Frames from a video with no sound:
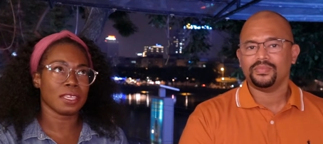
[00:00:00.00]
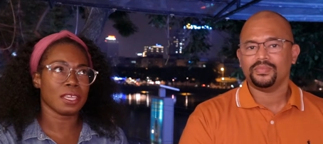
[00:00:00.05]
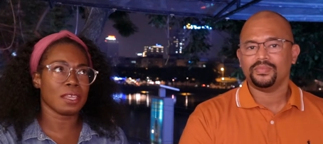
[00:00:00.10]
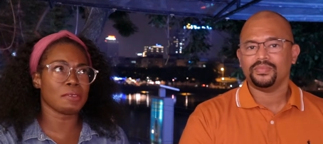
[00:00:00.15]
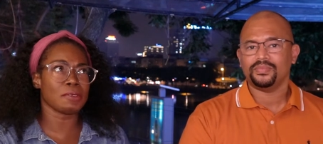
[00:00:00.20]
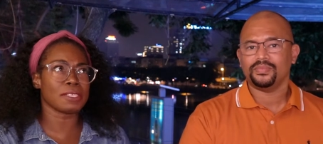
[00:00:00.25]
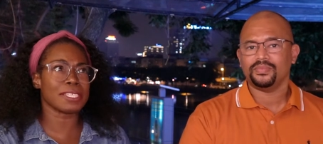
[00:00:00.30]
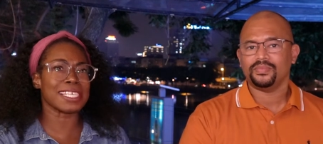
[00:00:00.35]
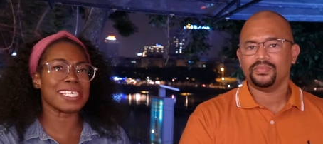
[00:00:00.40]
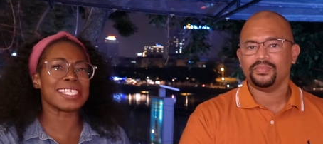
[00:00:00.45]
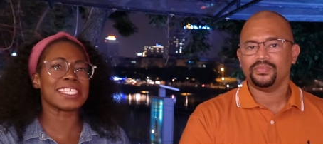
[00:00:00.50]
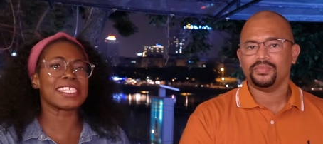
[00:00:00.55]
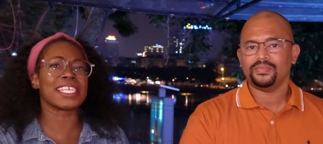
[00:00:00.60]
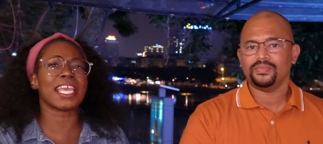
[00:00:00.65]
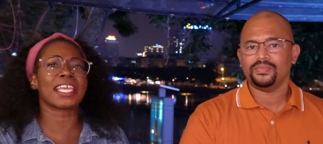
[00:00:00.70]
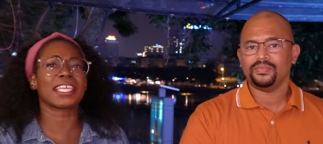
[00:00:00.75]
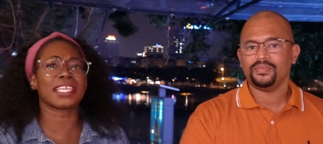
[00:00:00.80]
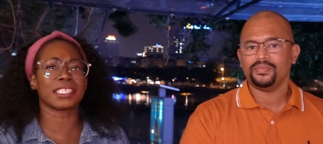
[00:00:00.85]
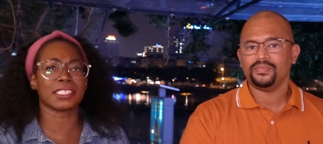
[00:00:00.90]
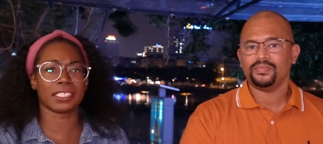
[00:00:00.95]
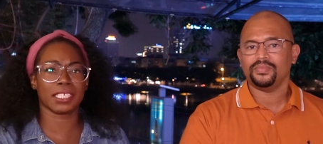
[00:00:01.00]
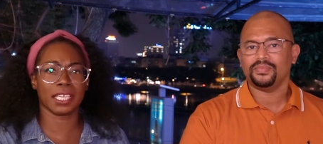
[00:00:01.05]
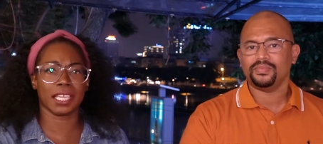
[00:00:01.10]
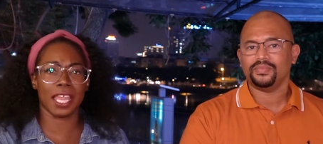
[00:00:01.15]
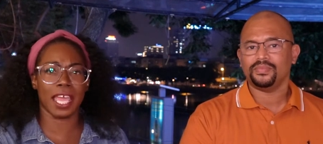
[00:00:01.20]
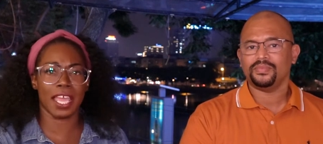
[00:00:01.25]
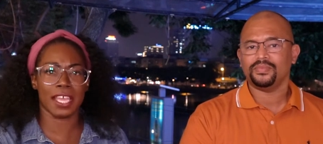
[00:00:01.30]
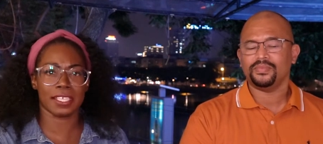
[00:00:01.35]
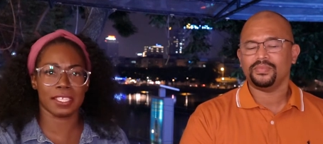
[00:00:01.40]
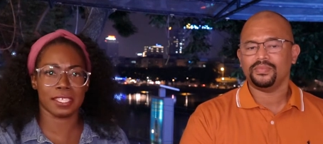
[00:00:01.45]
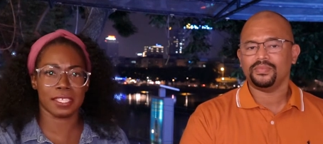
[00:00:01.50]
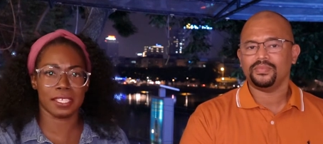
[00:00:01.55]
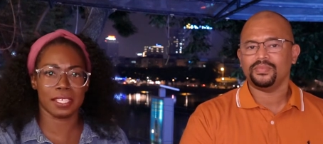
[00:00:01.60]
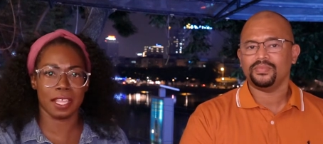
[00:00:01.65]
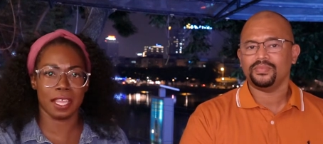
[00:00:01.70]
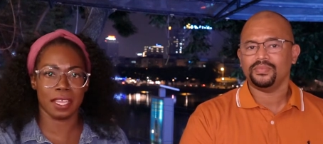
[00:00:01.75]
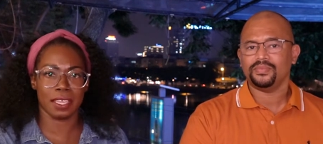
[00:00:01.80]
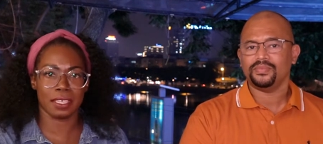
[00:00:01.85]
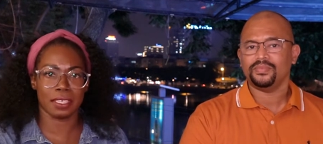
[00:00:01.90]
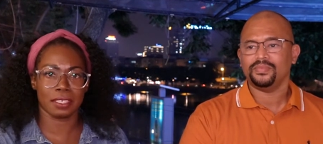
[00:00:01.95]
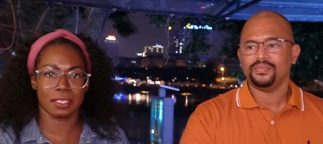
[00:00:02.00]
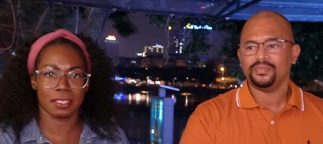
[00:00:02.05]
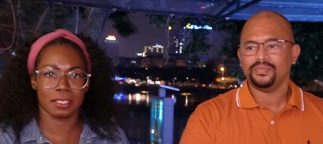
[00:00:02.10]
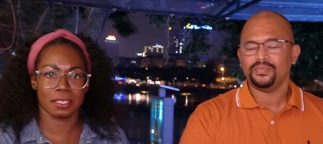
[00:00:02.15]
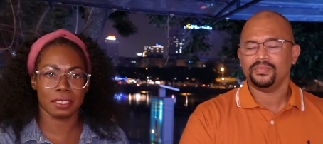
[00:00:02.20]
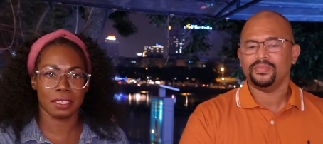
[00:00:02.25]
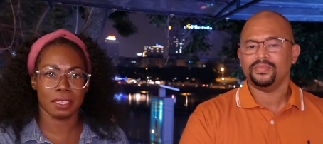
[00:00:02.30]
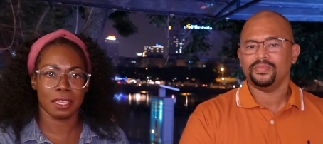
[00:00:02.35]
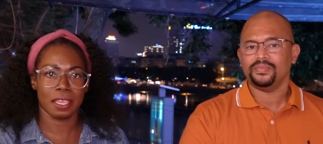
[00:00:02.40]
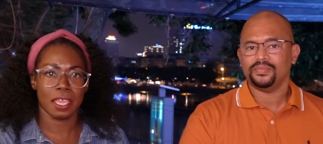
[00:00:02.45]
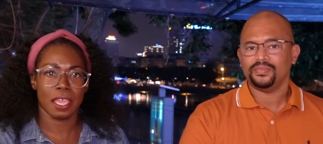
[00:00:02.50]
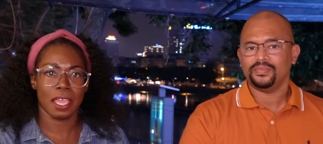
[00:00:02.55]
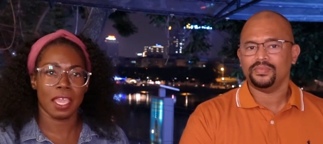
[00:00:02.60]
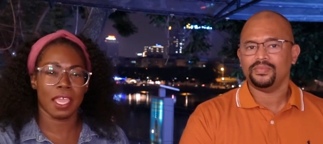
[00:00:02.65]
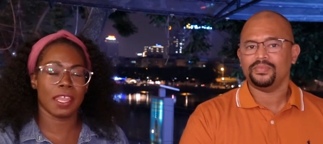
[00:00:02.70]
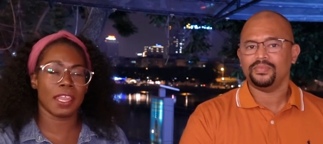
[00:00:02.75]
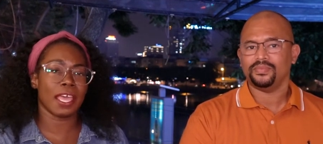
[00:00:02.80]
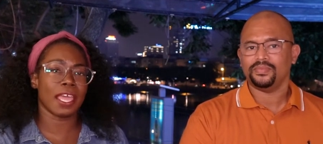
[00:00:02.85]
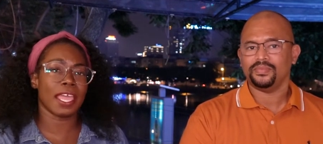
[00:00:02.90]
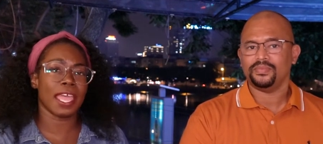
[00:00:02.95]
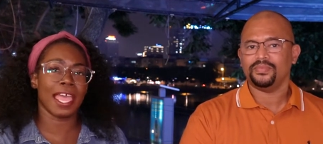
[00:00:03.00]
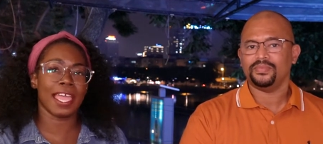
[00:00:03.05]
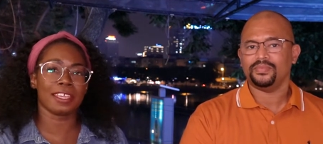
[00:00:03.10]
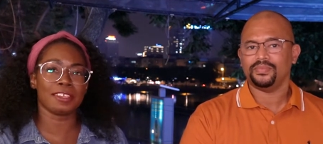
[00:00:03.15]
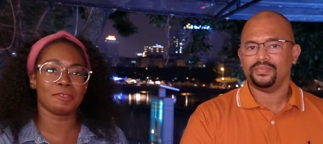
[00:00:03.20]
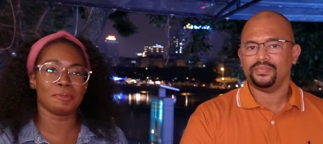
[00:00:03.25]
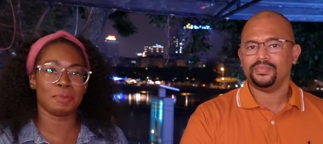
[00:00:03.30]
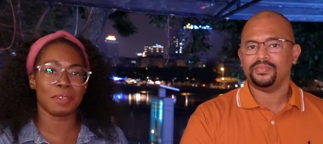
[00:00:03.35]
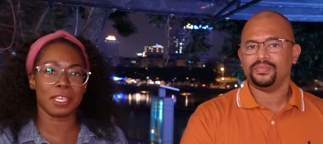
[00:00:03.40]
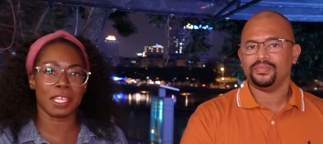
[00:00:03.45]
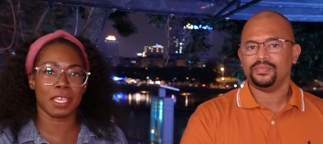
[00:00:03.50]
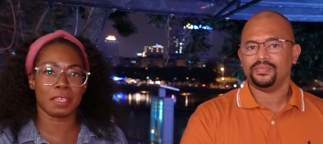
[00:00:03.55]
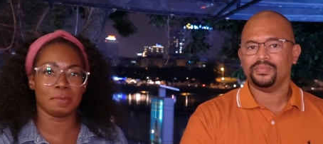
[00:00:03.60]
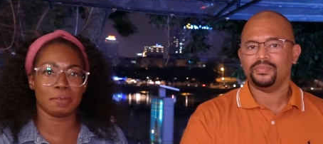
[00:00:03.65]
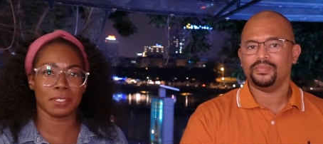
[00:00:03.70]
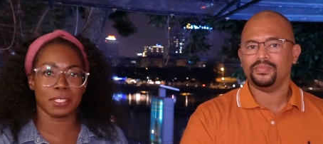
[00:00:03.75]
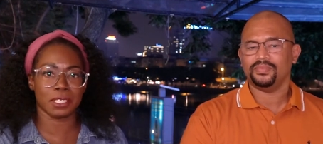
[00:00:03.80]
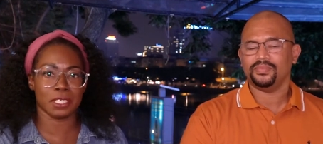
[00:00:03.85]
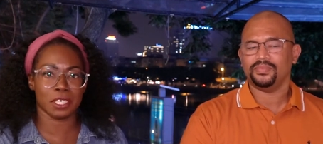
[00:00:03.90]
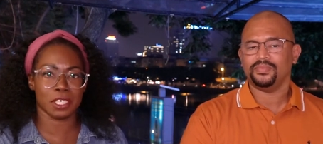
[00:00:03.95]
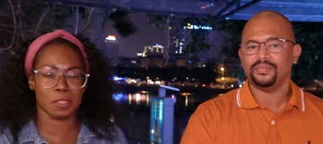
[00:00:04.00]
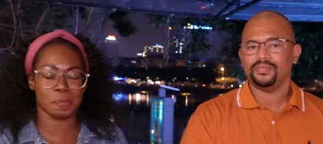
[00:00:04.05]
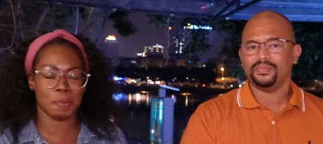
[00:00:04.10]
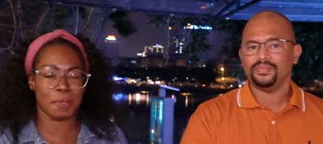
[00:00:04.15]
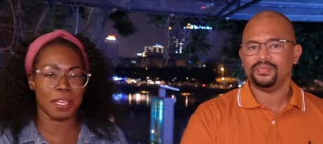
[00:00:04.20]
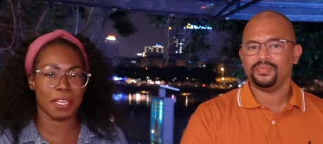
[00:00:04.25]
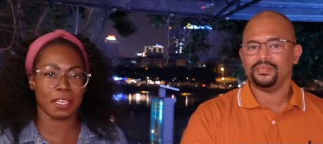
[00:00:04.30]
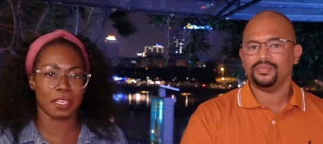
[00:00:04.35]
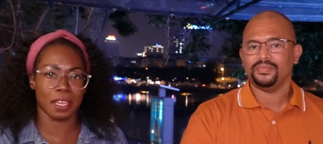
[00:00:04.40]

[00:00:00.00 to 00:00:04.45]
Speaker 1: it was the second to last night. And I hadn't been able to spend a